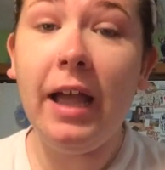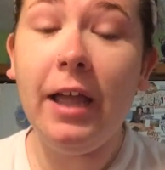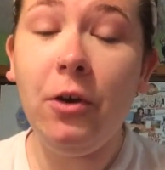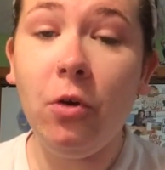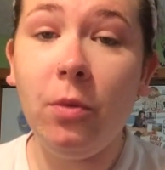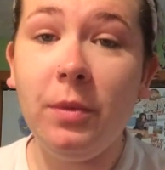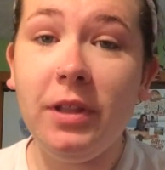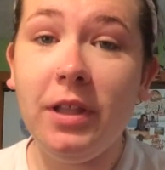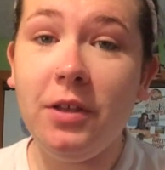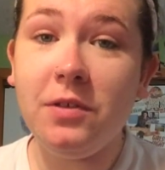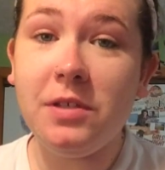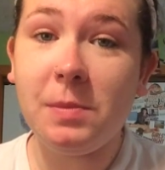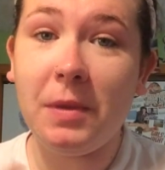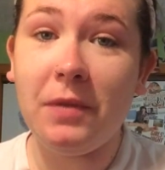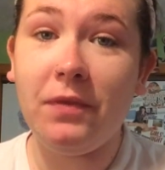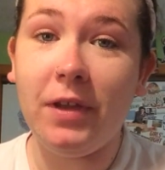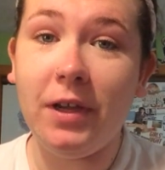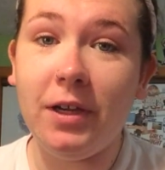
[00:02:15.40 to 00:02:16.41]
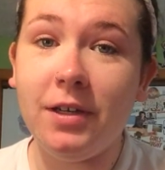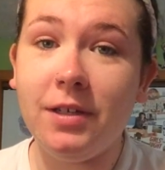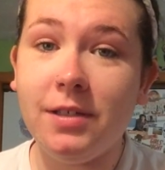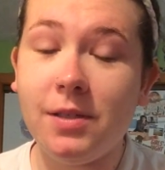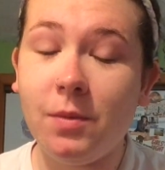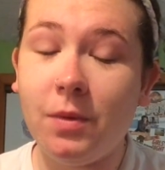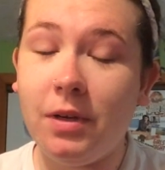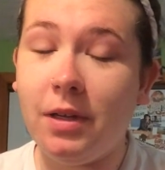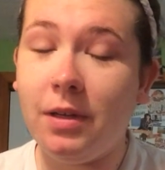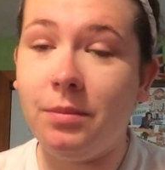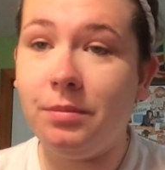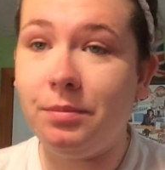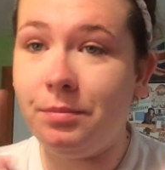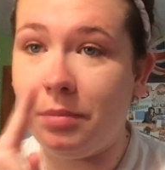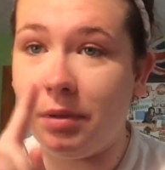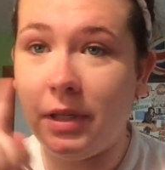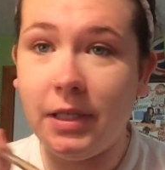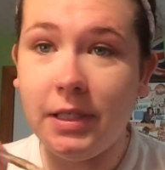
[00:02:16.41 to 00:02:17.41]
I normally use my fingers when
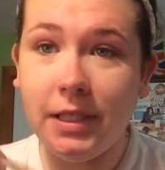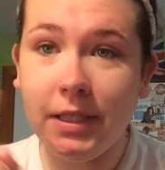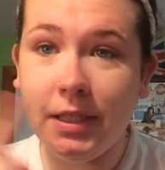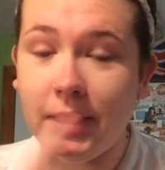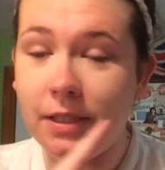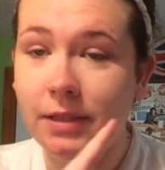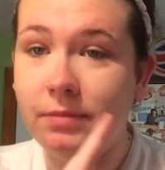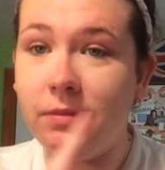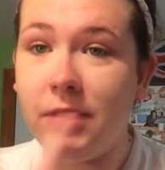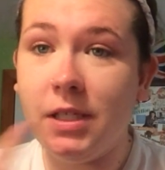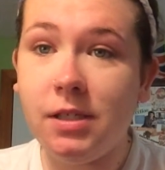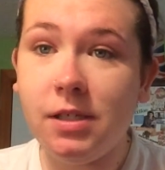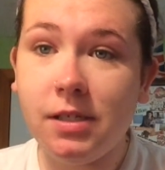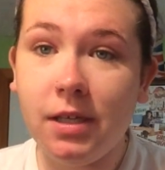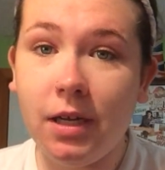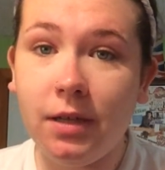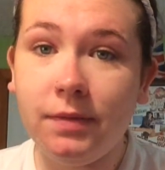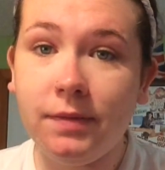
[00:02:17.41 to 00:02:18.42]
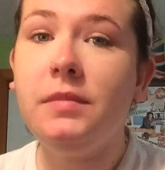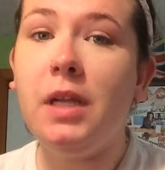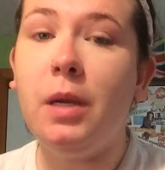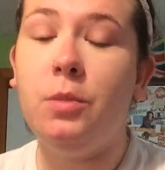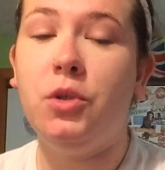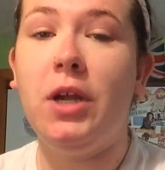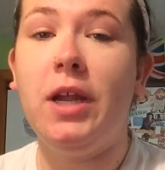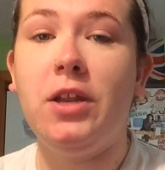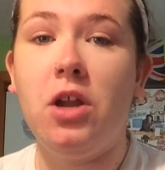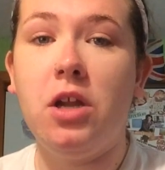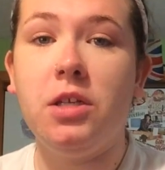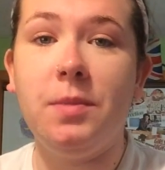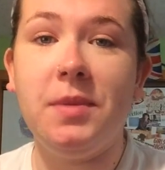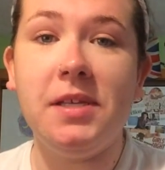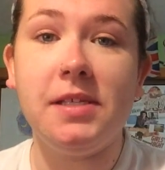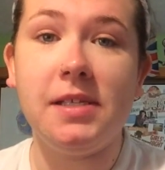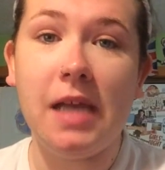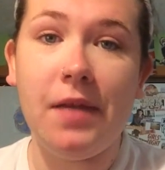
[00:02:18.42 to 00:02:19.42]
I'm blending in this stuff. I'm trying not to
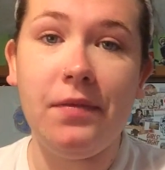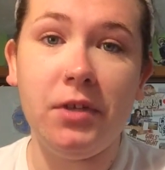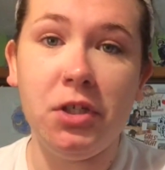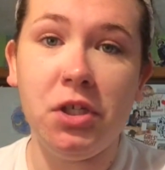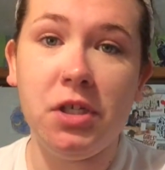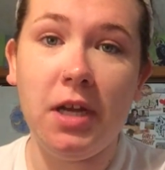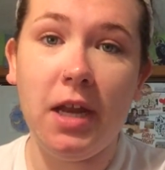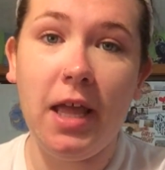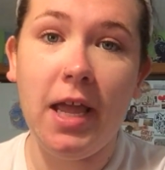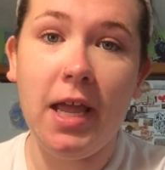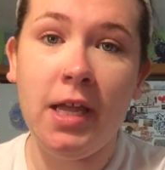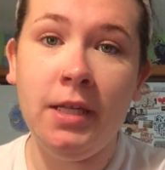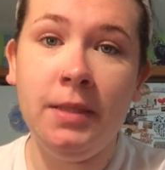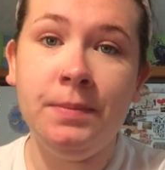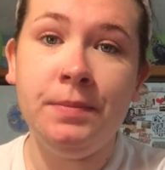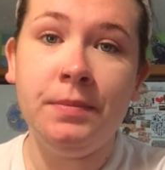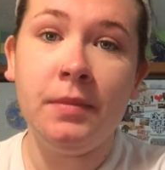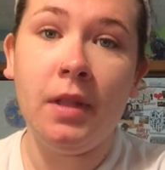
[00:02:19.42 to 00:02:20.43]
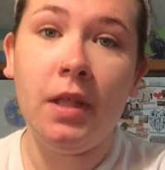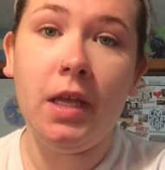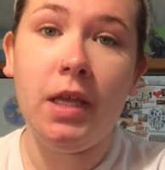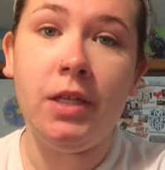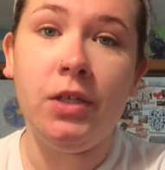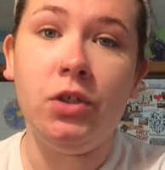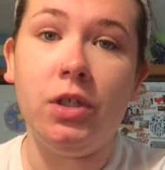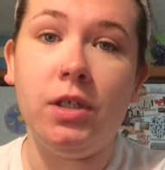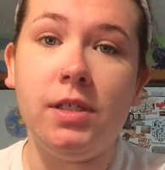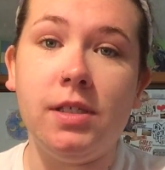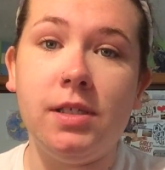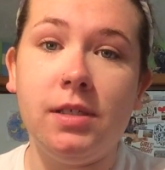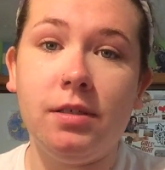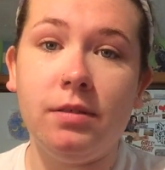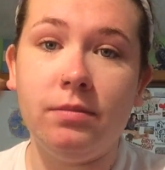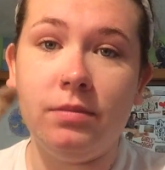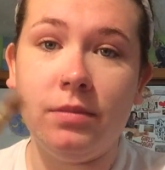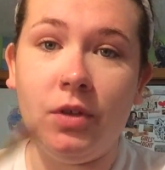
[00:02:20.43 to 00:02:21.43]
be a savage today and
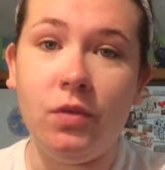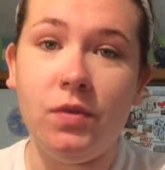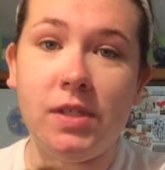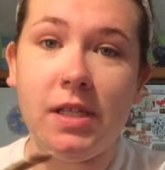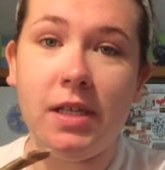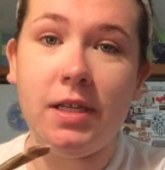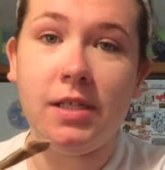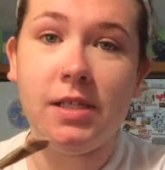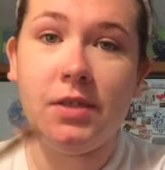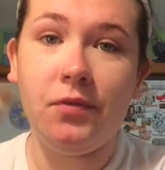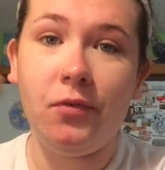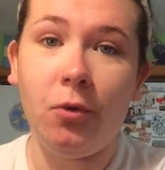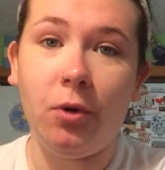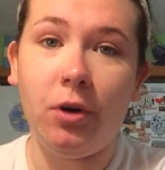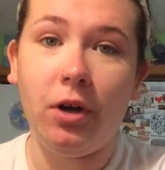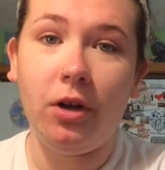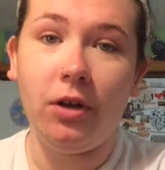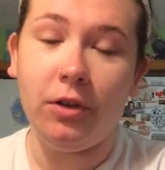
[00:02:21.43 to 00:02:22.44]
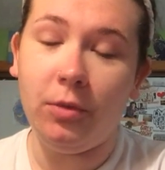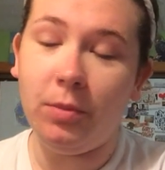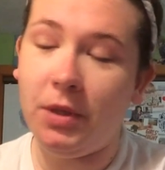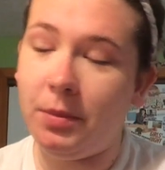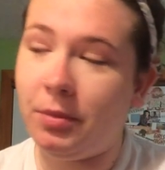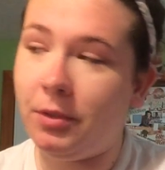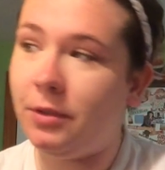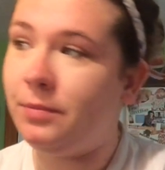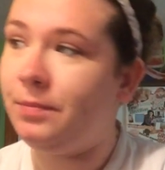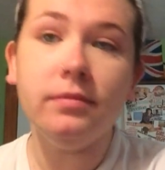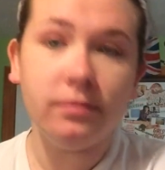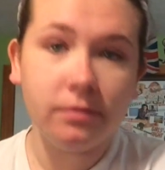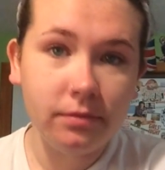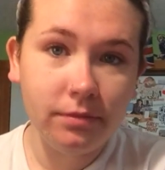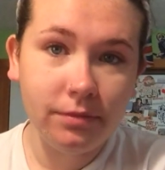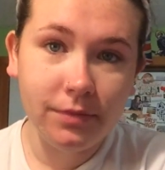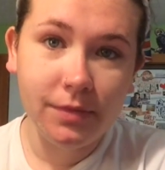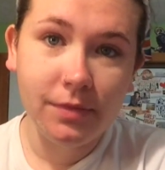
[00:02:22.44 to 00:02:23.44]
just use this for all you people.
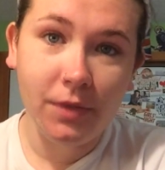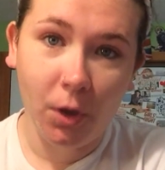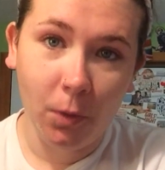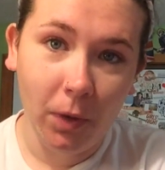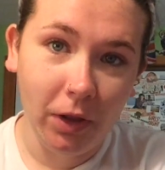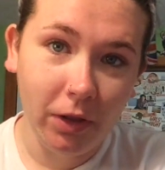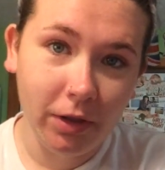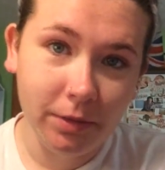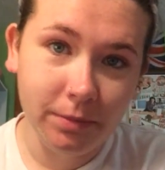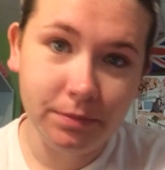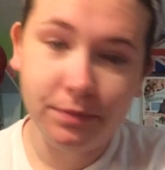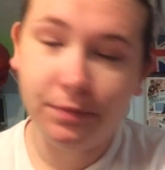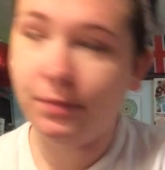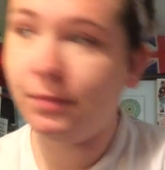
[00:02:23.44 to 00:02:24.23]
You're welcome.